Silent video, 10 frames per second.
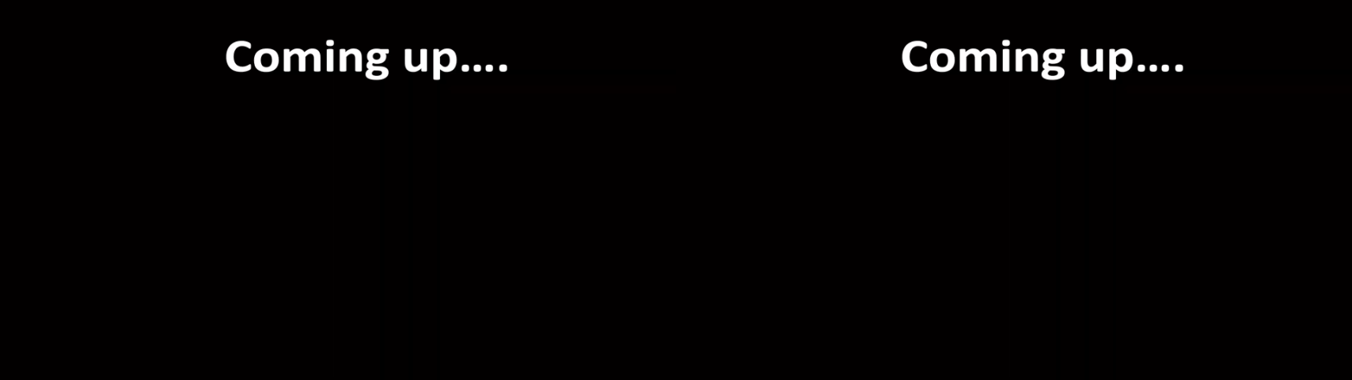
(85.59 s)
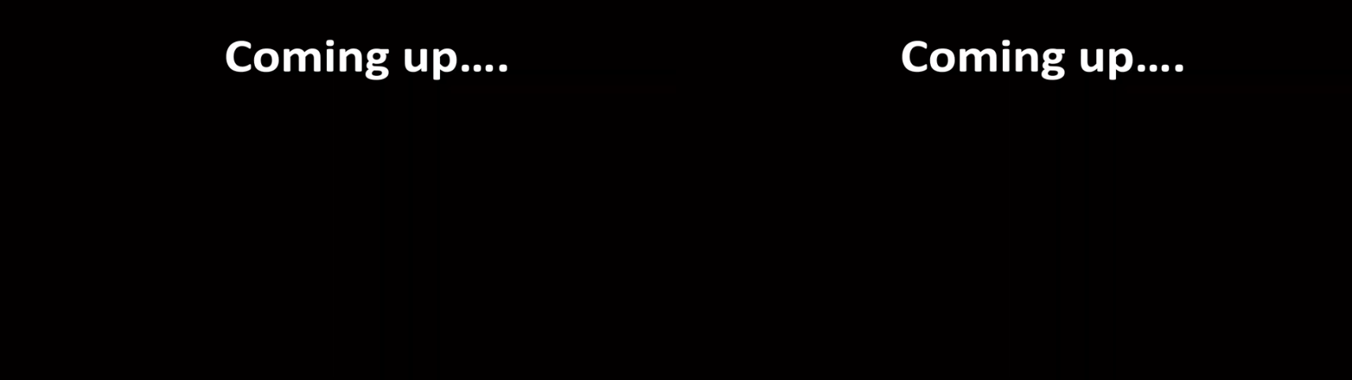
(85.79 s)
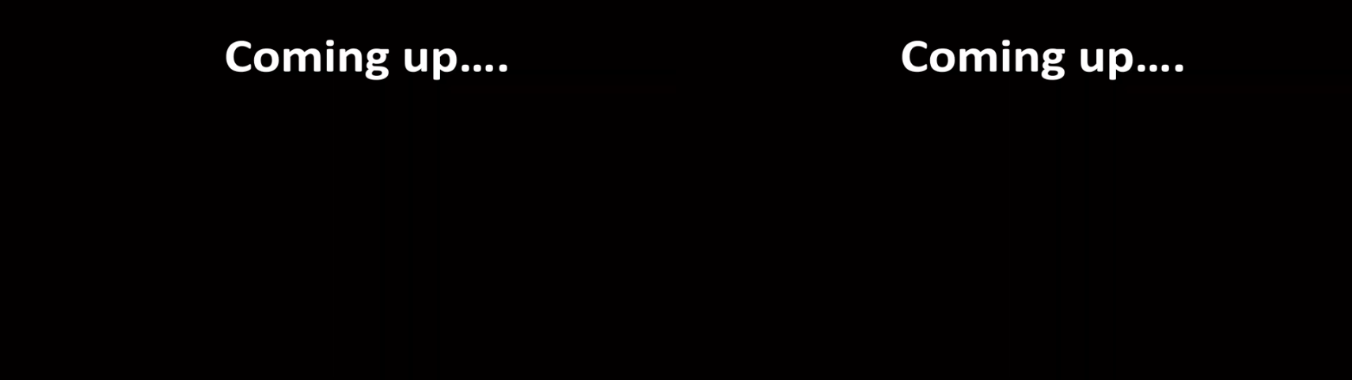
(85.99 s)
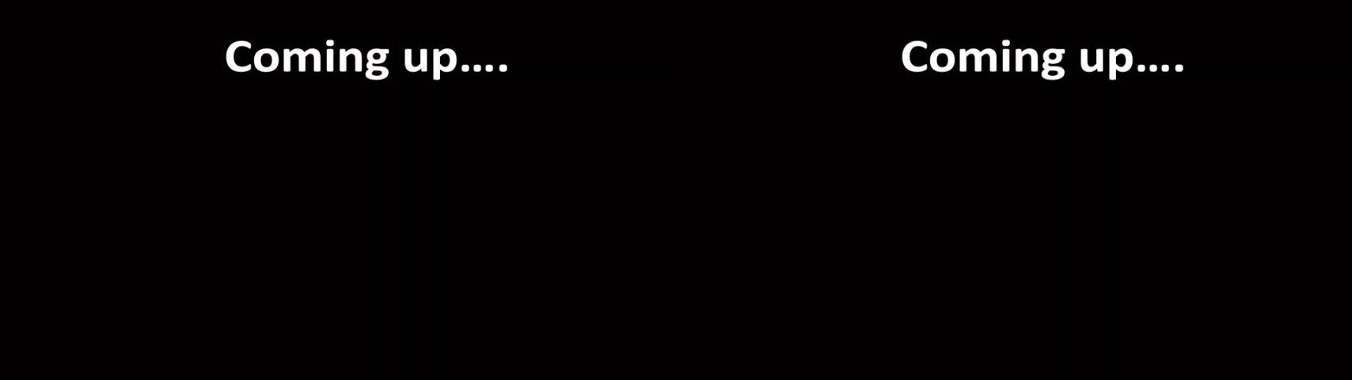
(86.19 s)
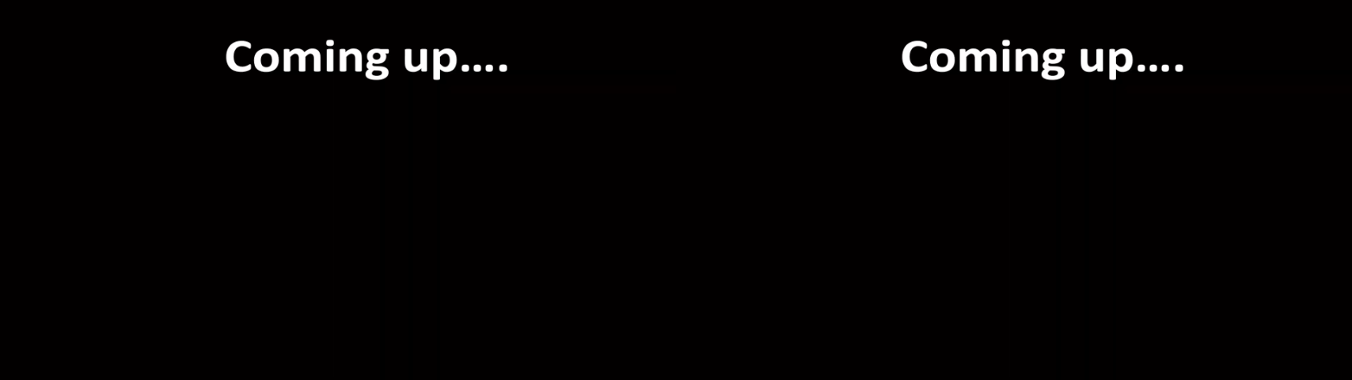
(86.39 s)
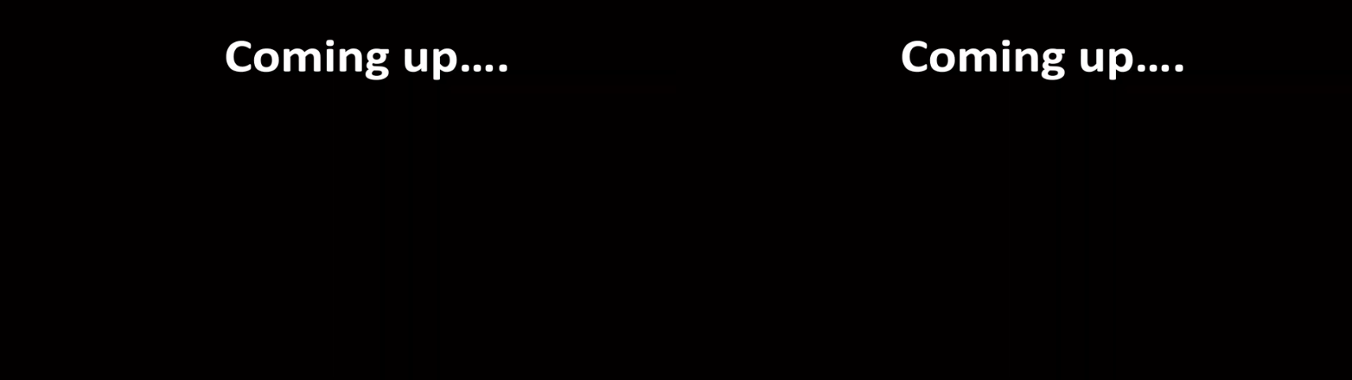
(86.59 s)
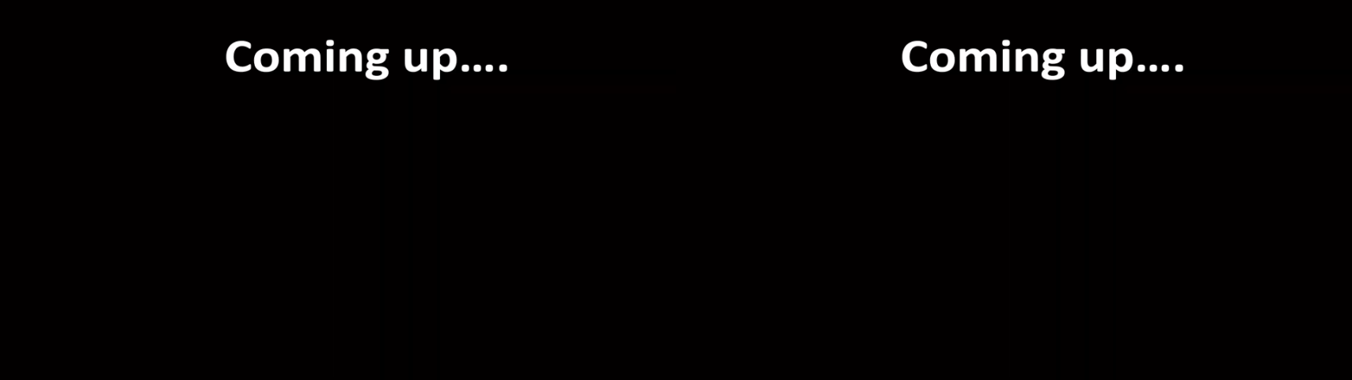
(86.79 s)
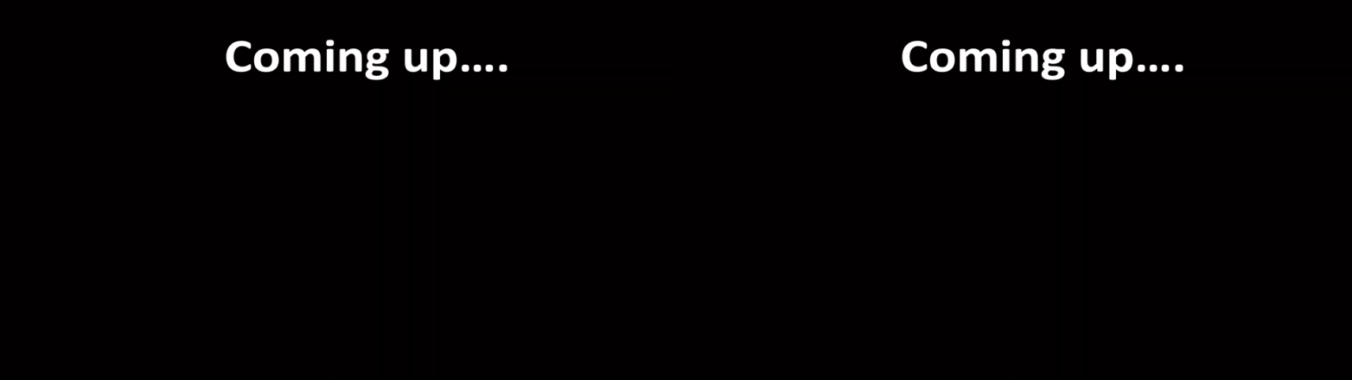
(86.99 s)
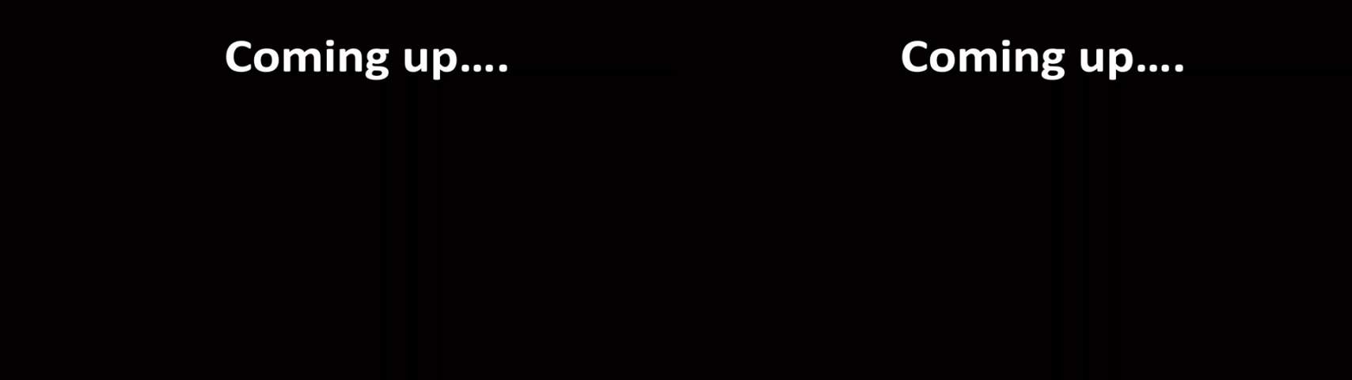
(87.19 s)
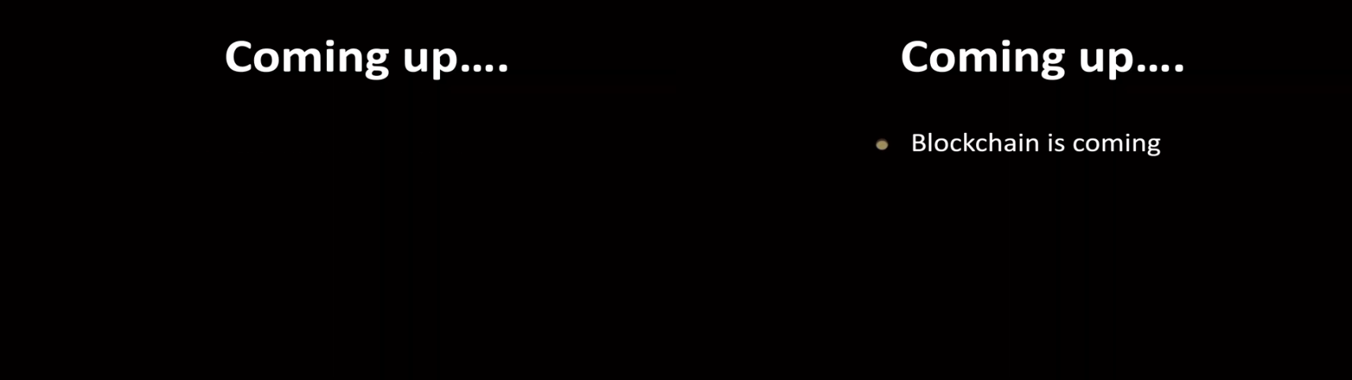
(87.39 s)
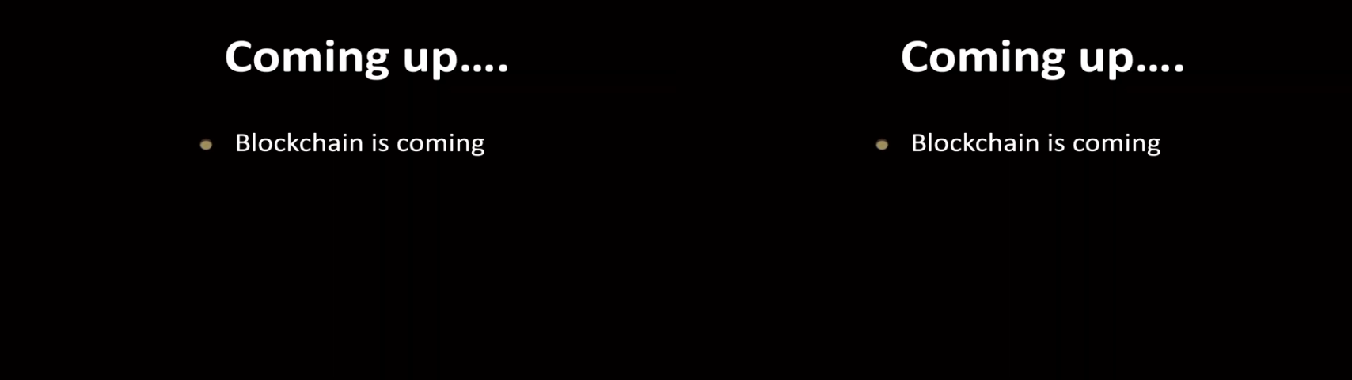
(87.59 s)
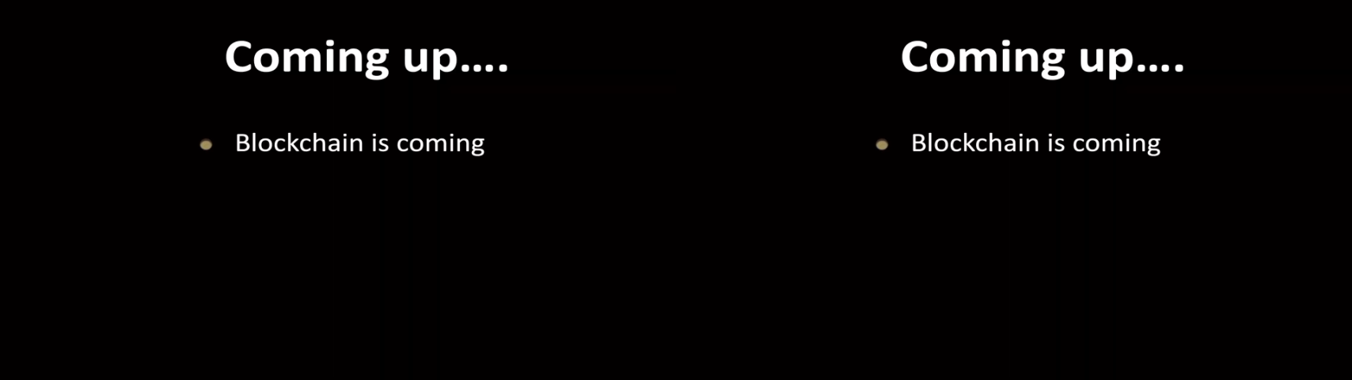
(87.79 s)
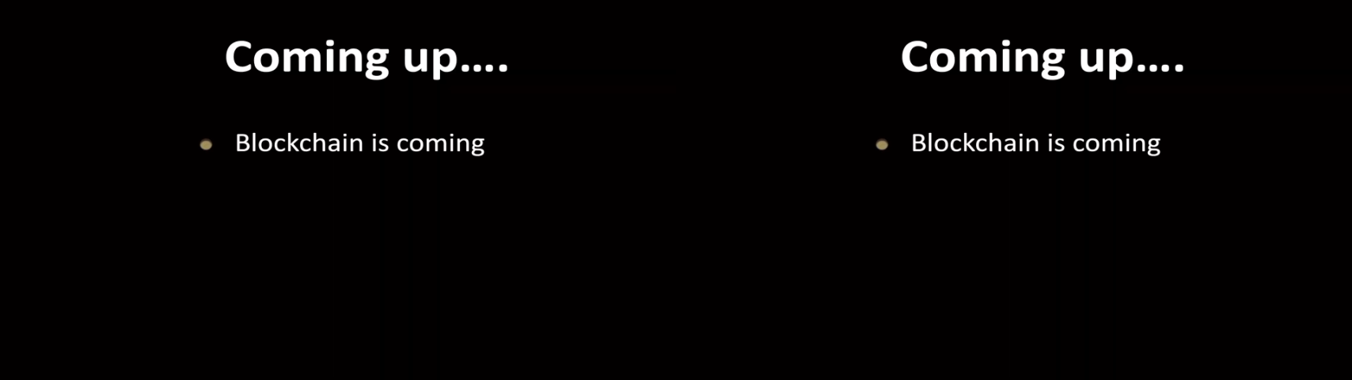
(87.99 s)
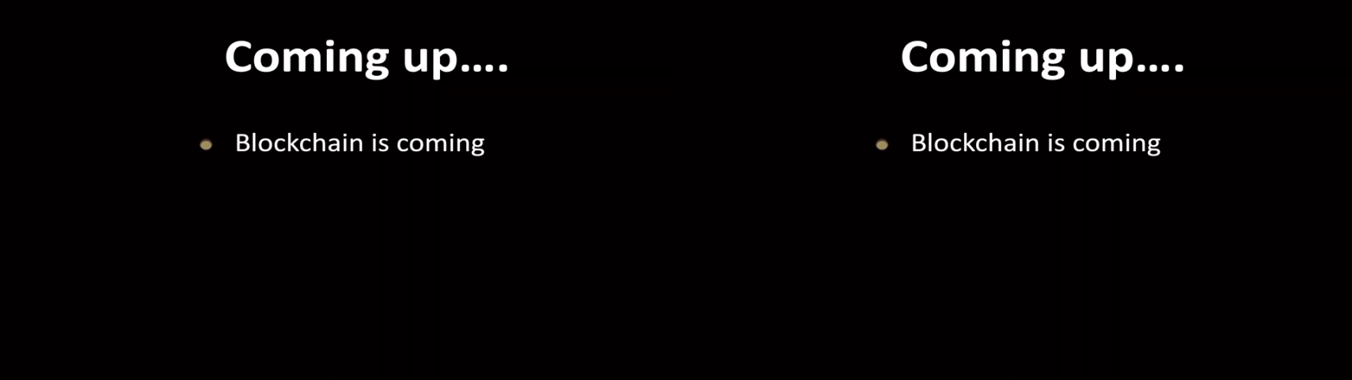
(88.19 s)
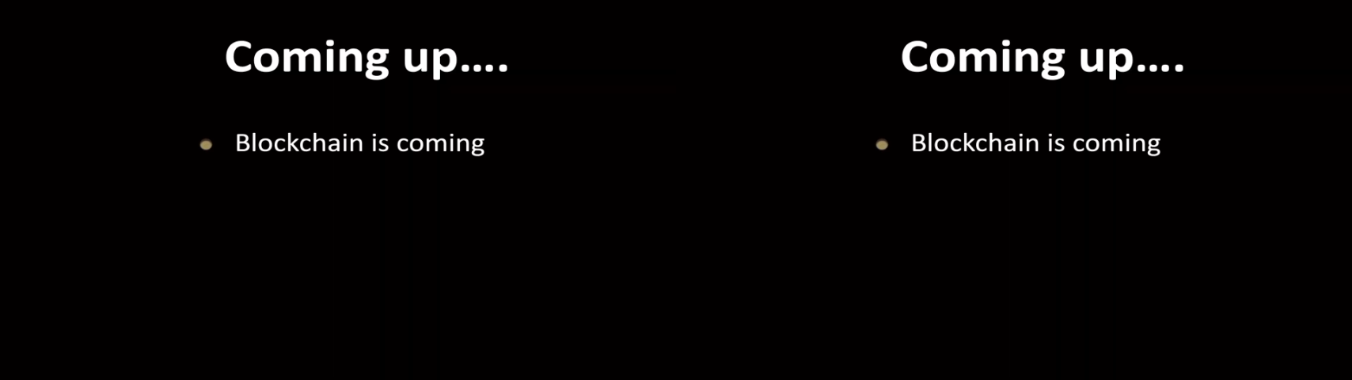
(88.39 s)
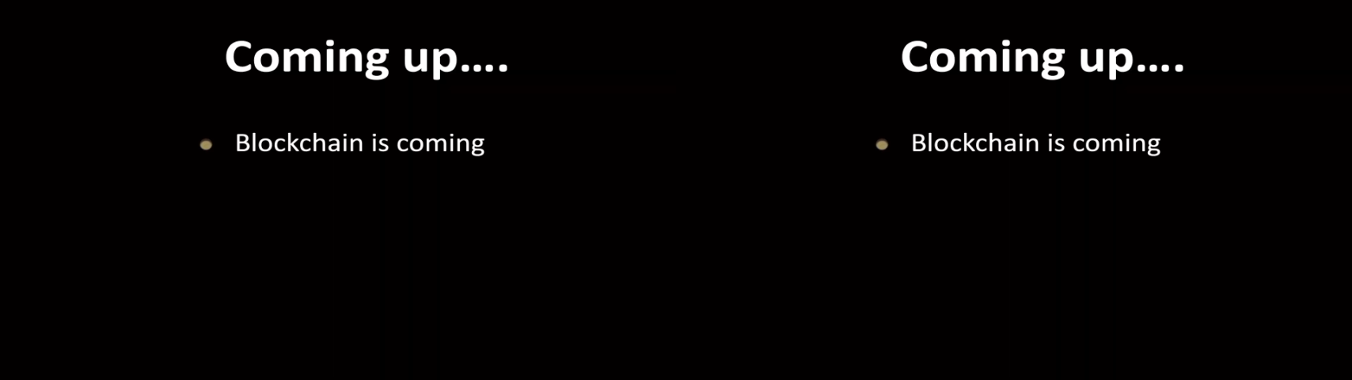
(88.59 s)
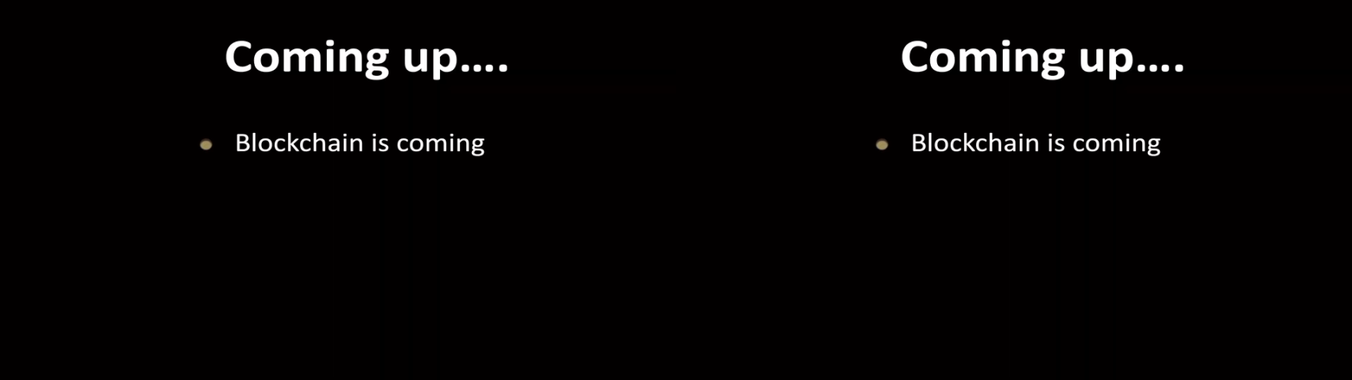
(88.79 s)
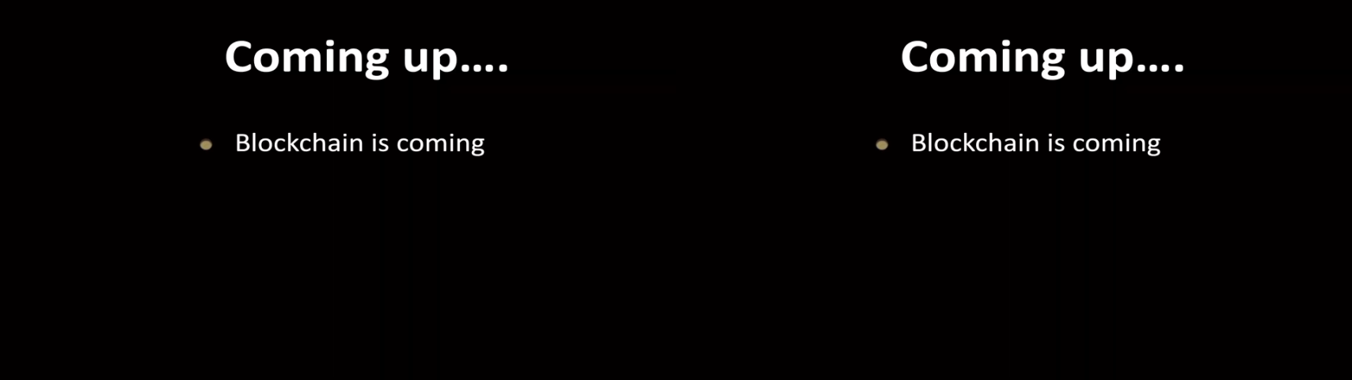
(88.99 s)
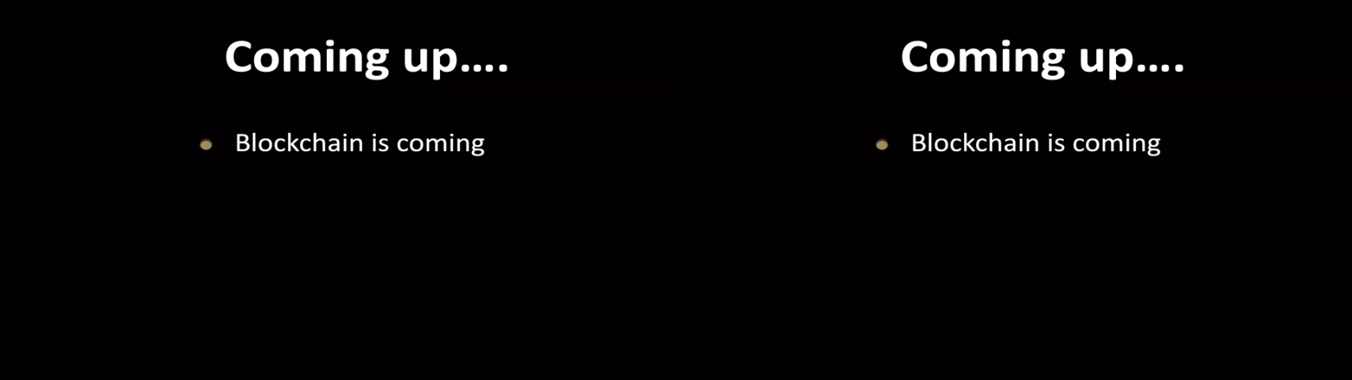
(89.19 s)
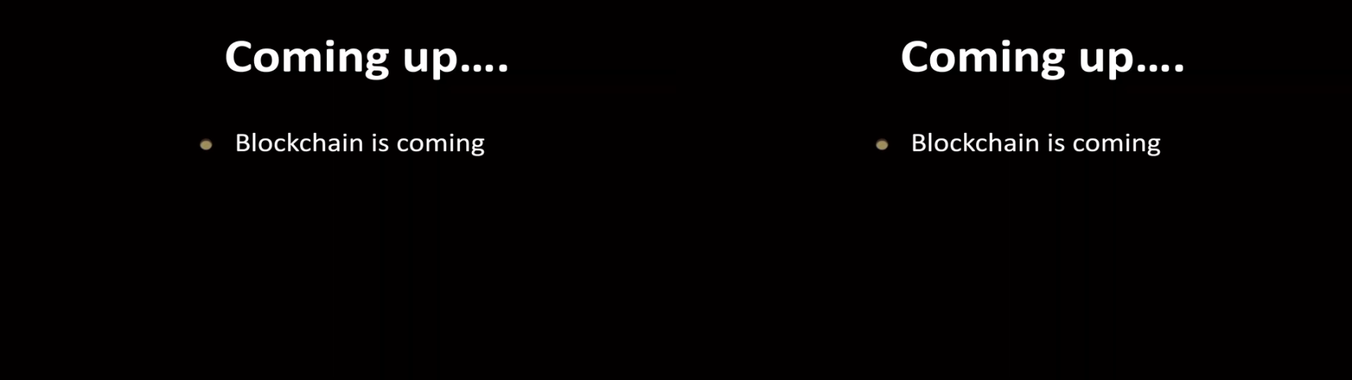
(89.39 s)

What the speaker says: (no speaker visible)